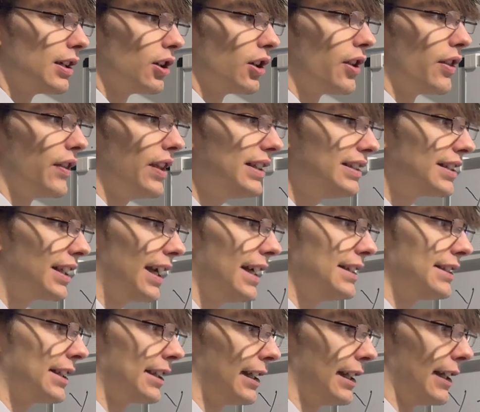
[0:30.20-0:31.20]
This
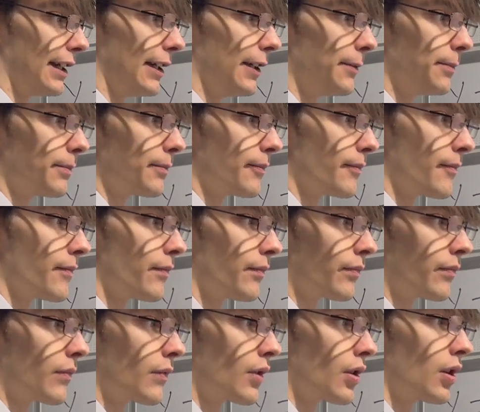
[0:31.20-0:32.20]
case here
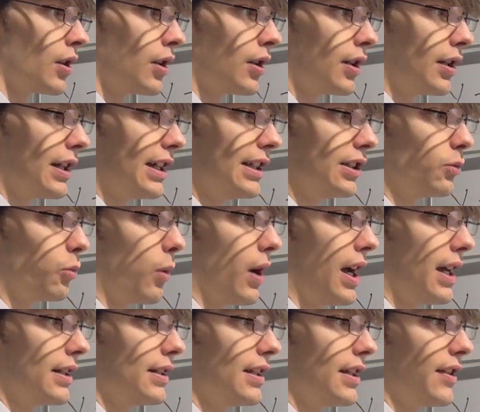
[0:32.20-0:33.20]
is
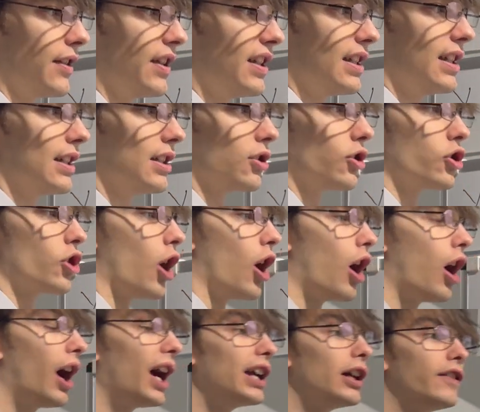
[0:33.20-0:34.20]
when the
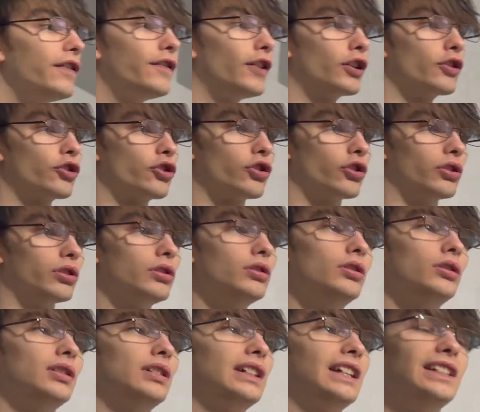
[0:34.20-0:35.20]
entire function
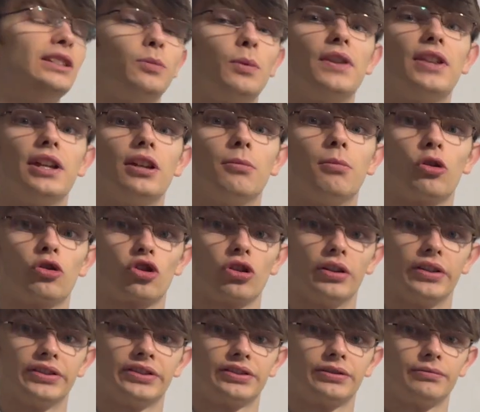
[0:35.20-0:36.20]
is within a
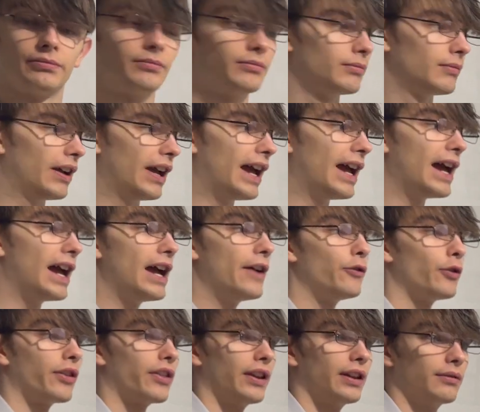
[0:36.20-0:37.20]
modulus.
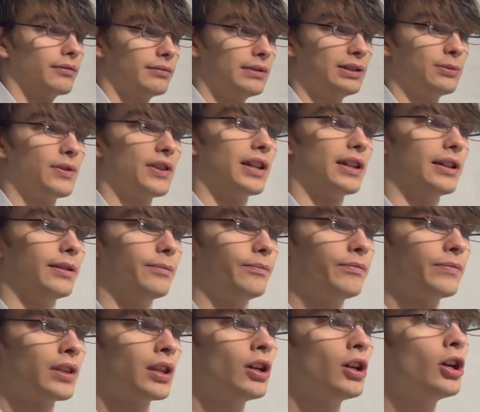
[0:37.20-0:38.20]
Everything is within it.
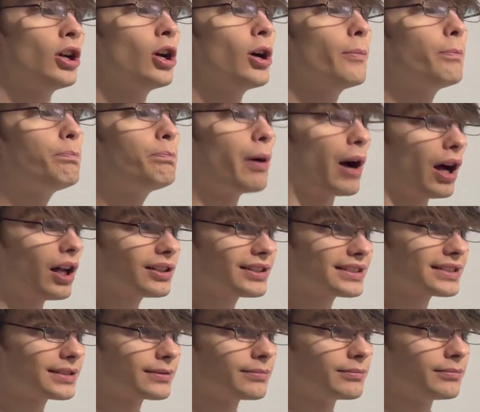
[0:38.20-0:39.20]
But
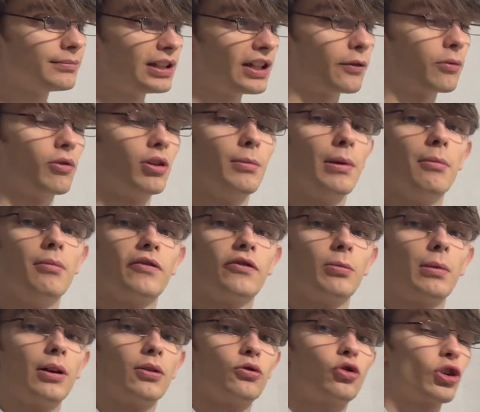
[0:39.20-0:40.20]
if we remember from
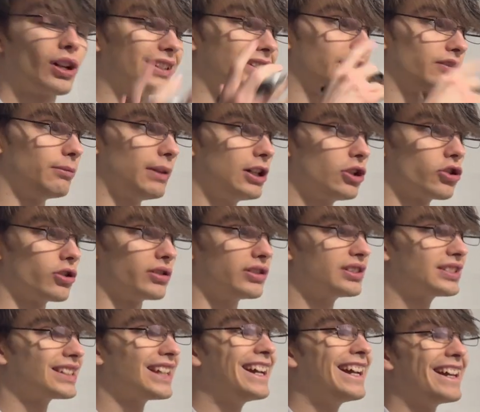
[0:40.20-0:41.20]
our
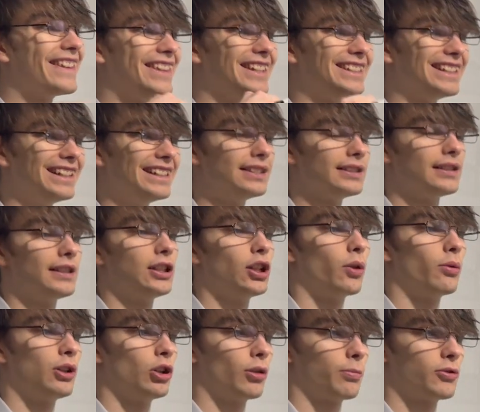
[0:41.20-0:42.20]
transformations, this isn't the
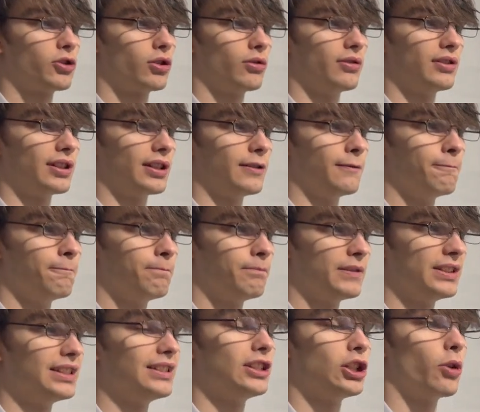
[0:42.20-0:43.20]
only opportunity.
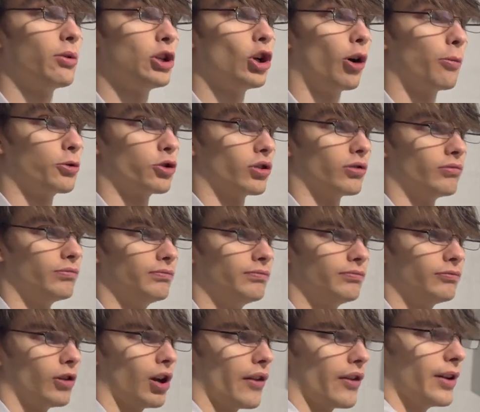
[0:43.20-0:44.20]
This isn't the only option,
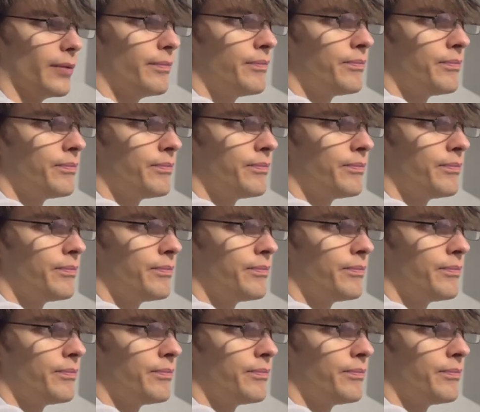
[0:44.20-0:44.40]
rather.